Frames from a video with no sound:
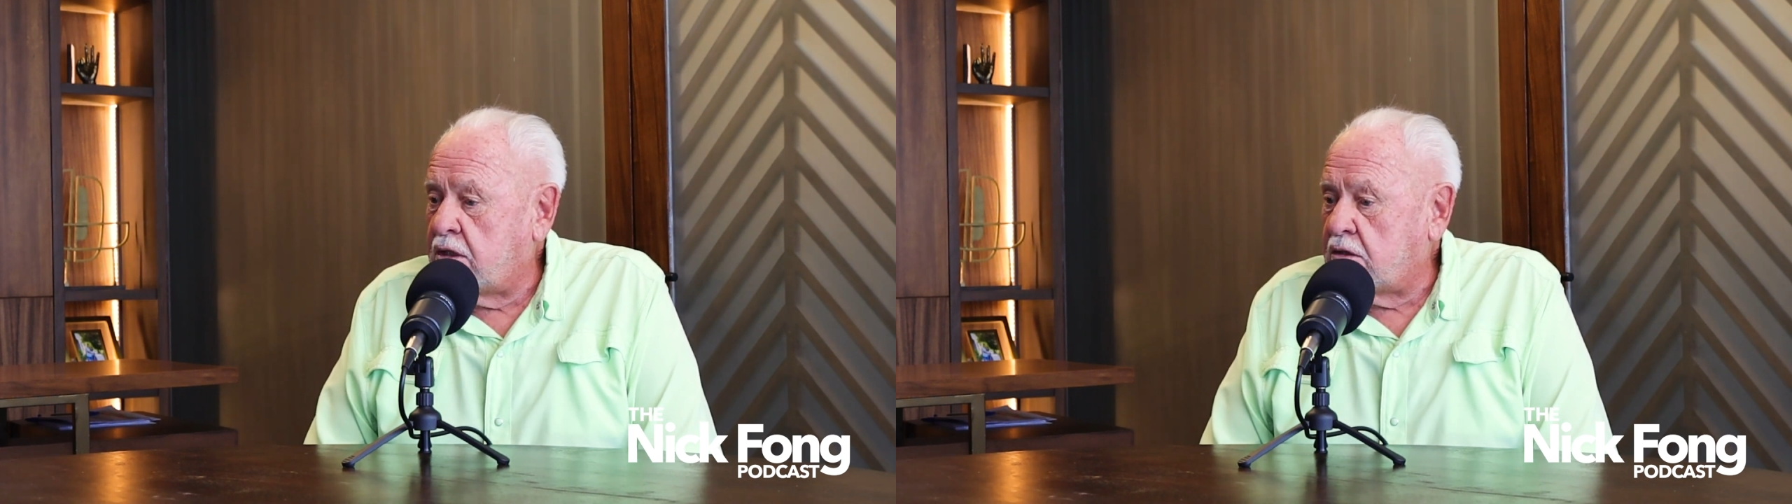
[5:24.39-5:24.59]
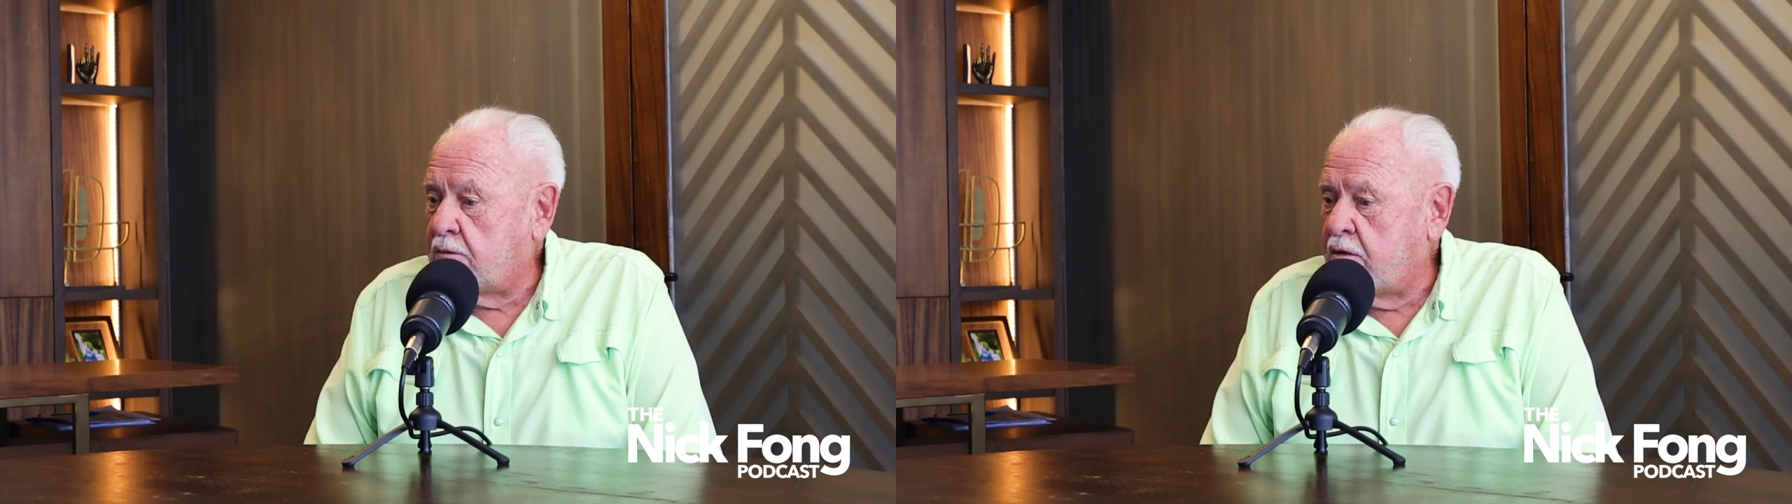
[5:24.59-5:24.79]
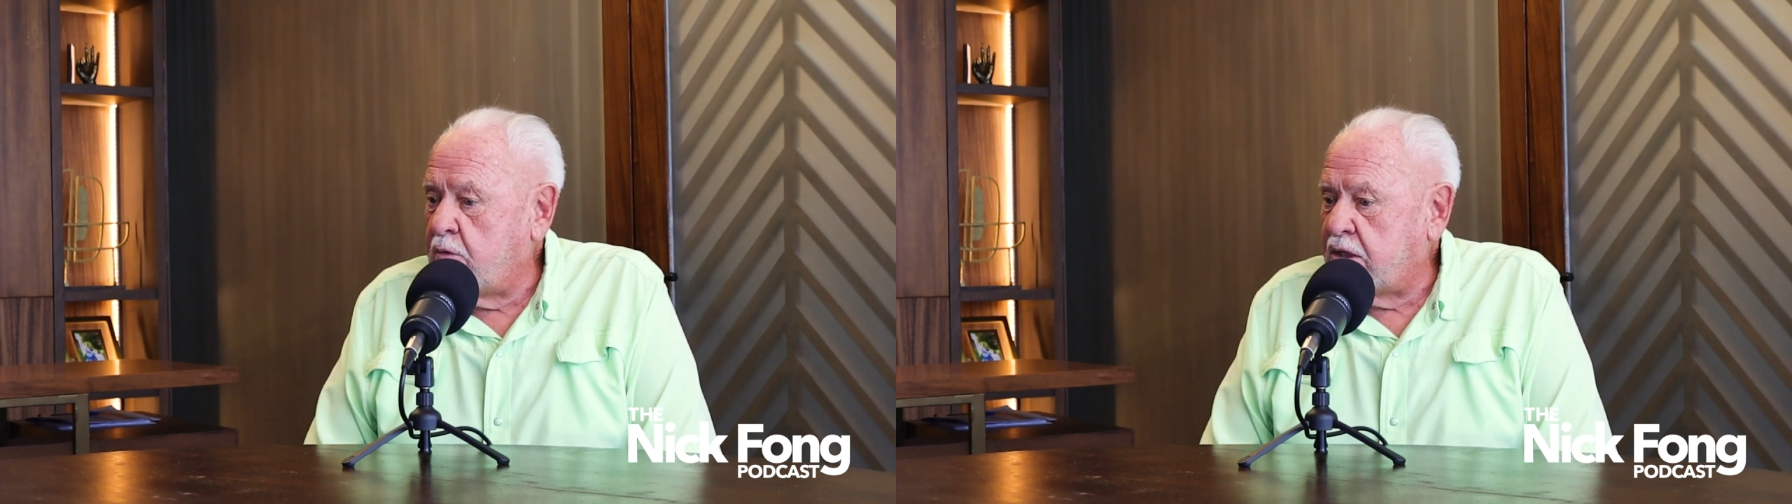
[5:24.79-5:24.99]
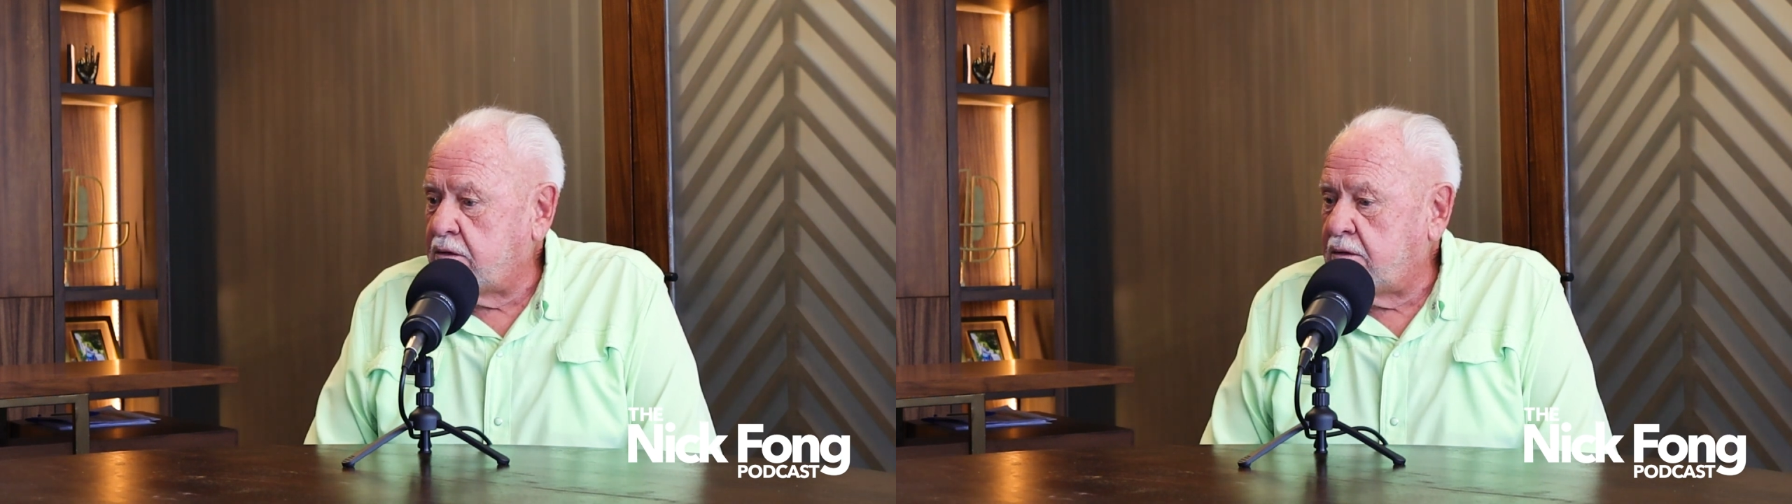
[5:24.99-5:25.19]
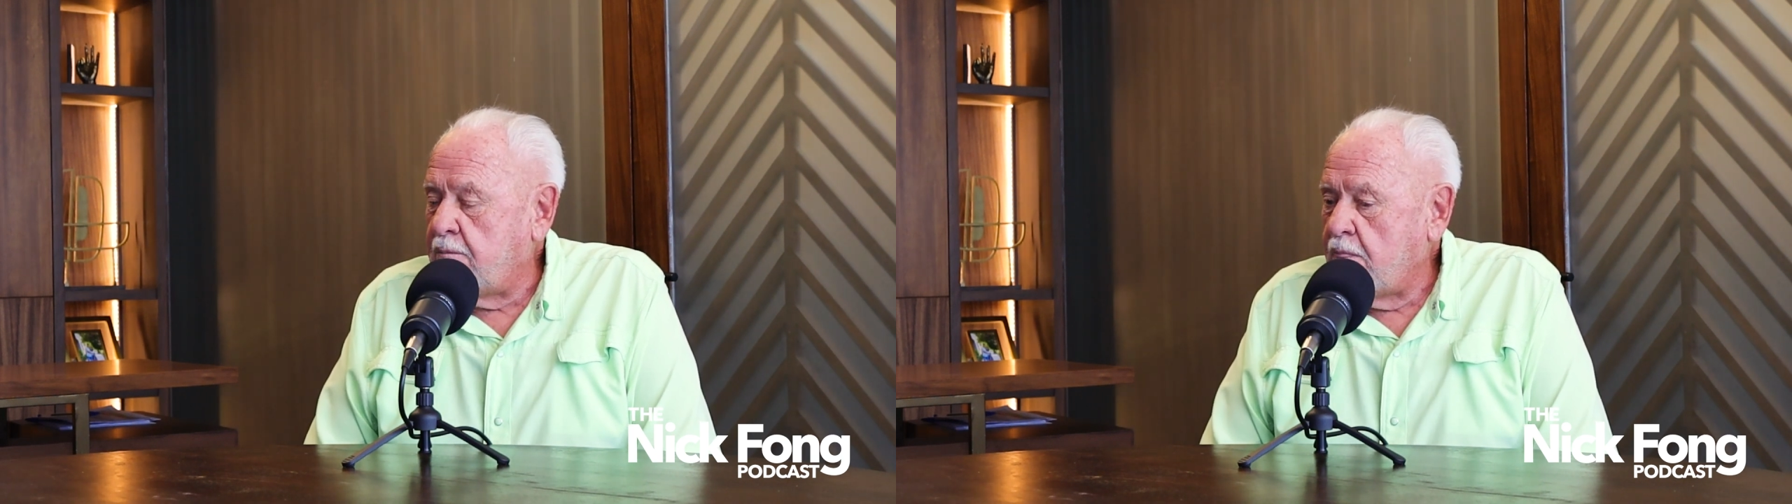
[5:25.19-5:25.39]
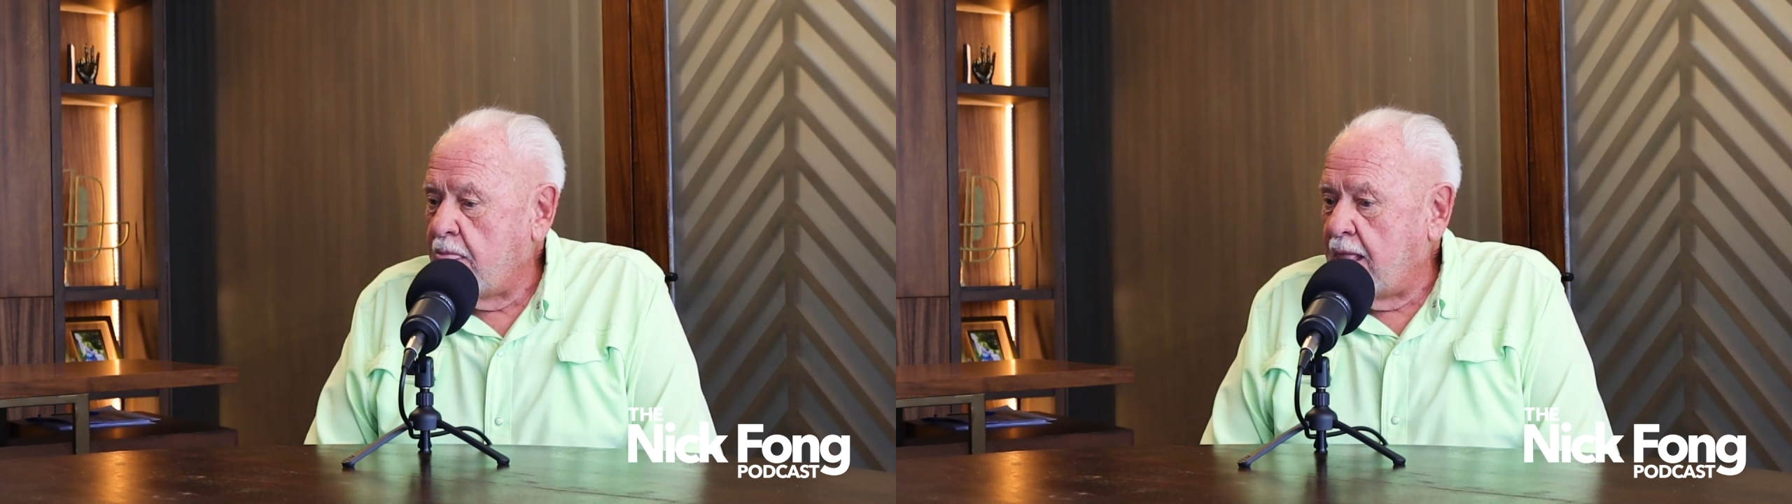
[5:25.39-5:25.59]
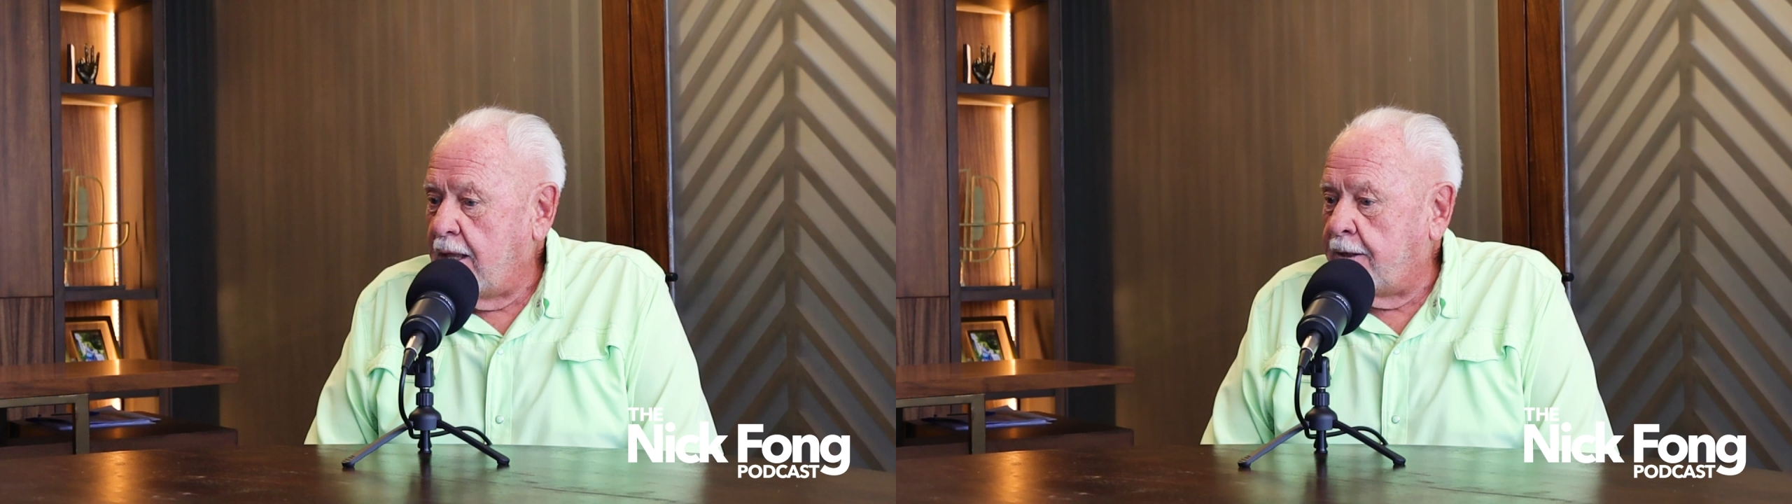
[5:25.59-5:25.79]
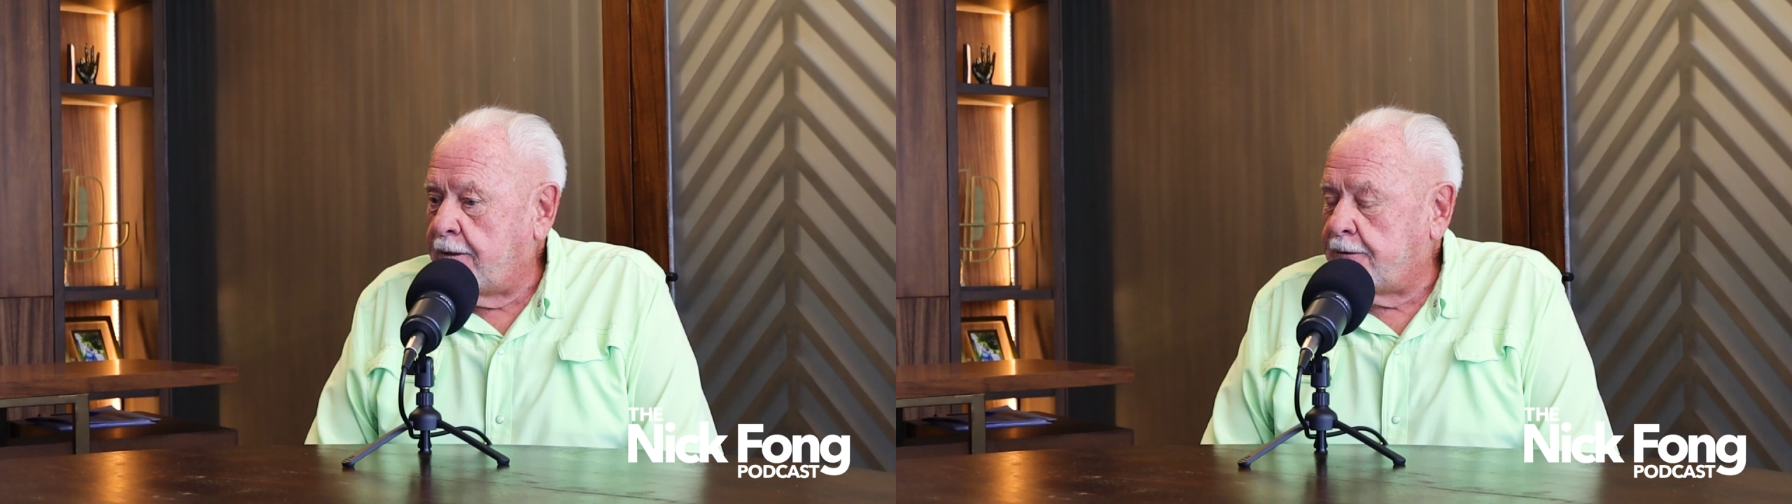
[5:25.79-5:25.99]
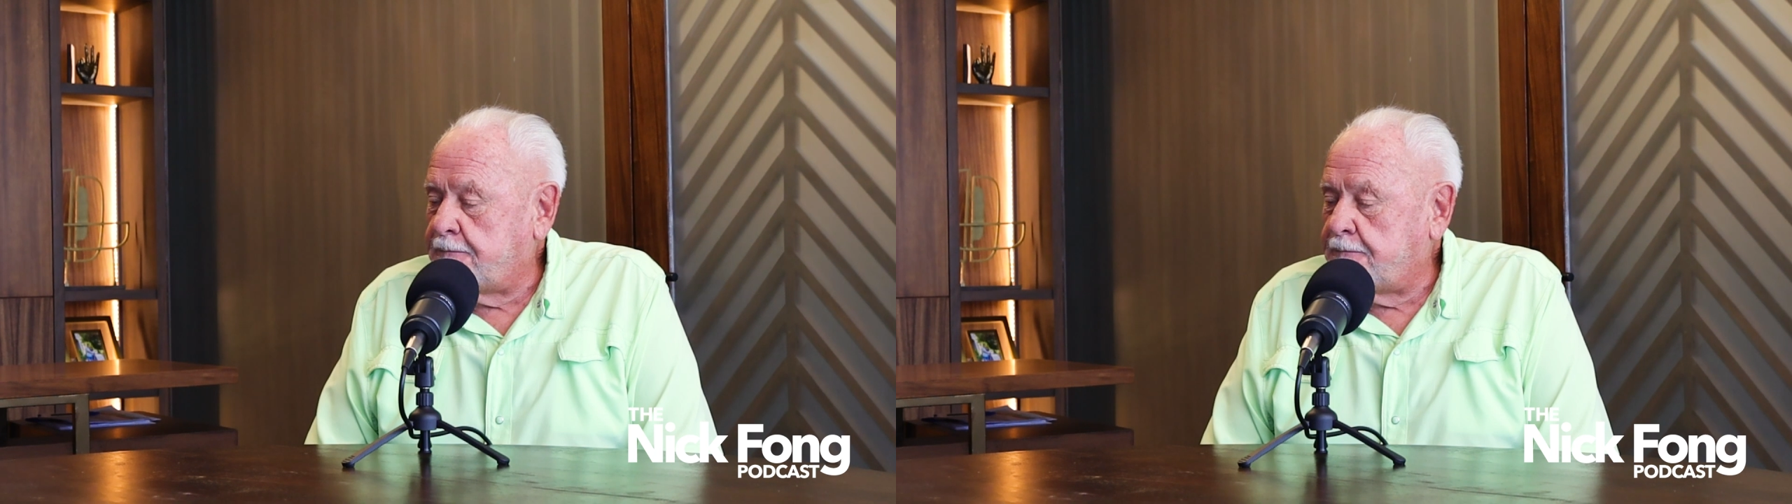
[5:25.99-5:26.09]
I met, I